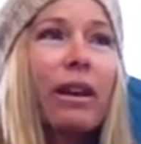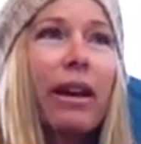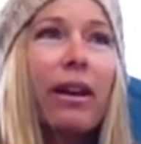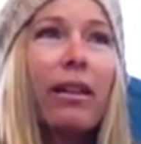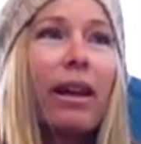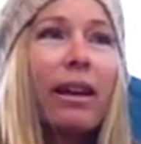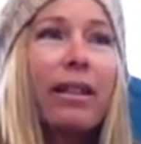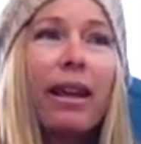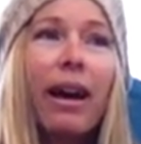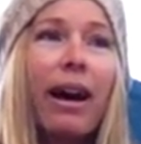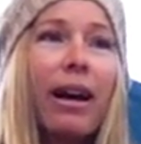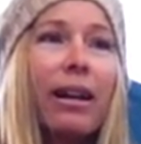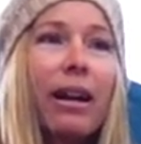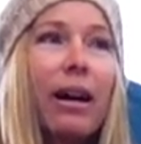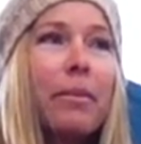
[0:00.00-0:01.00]
say it like
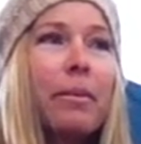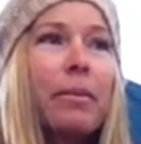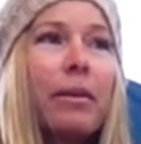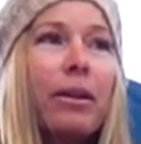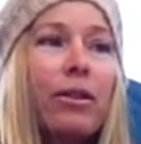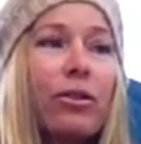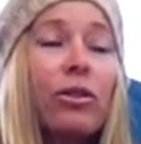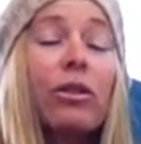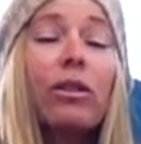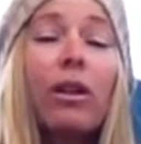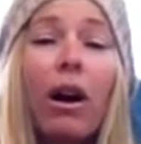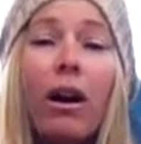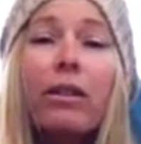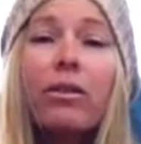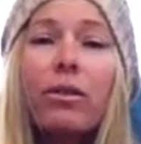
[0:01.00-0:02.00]
that. There's a
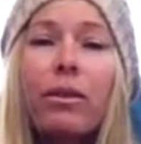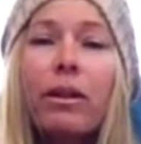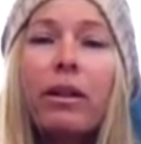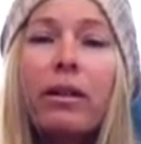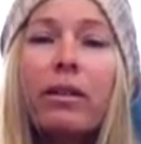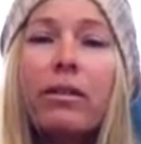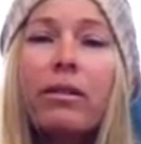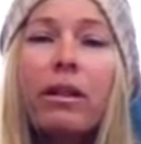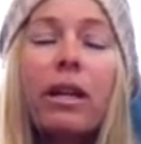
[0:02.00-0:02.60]
lot to it. It's